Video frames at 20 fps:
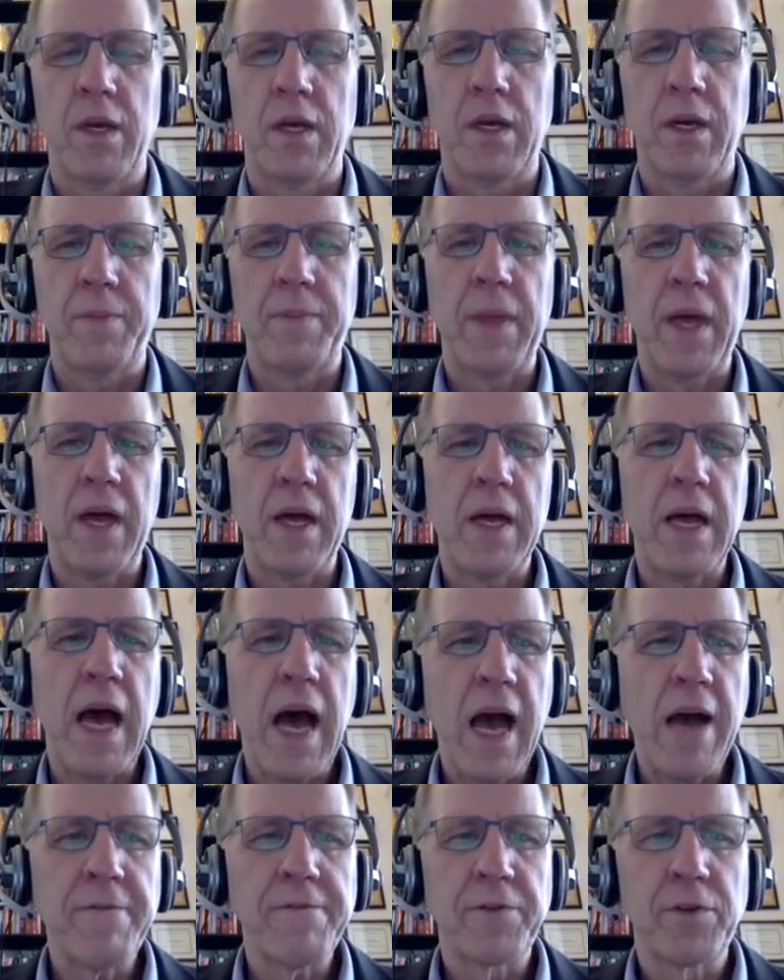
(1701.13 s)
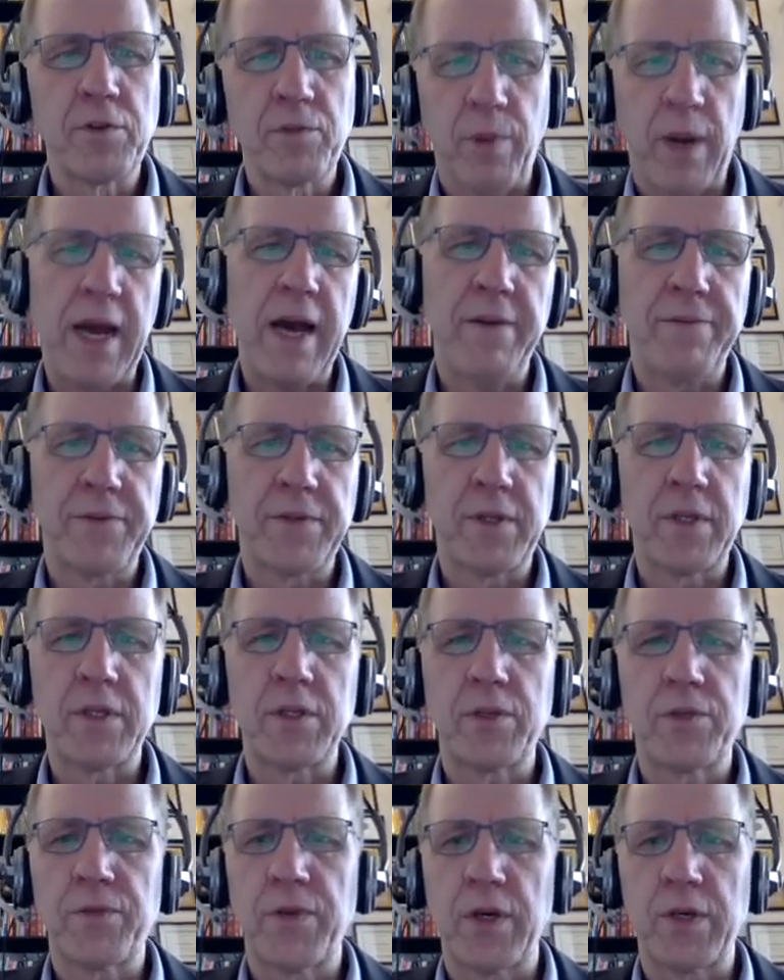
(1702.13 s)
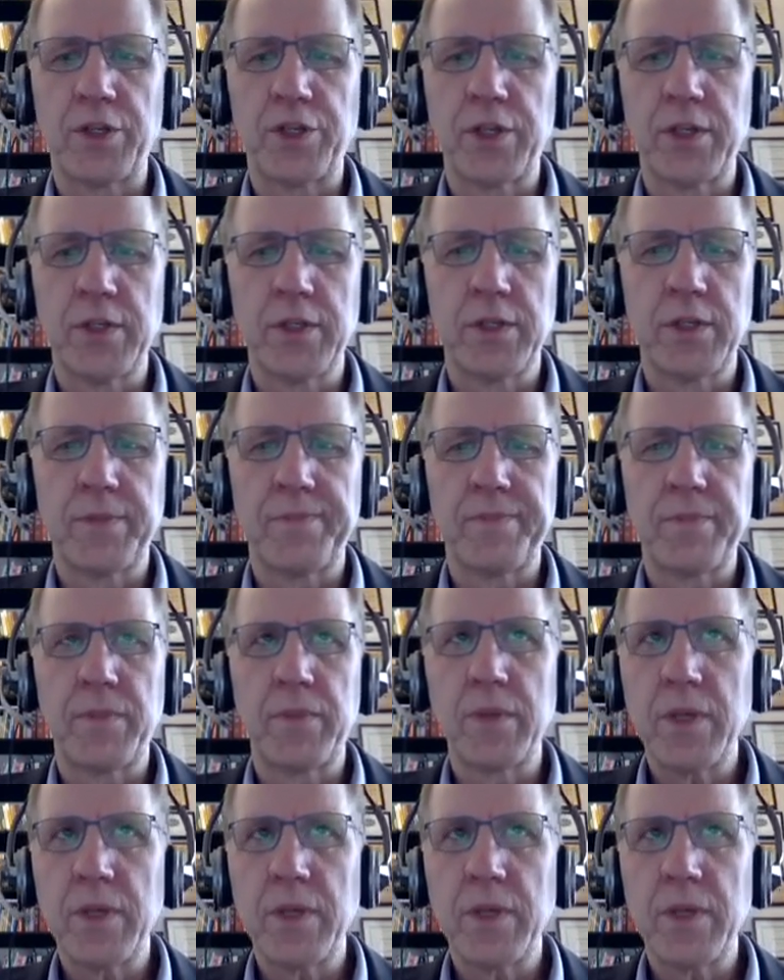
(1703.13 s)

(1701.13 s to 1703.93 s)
I've graphed these functions.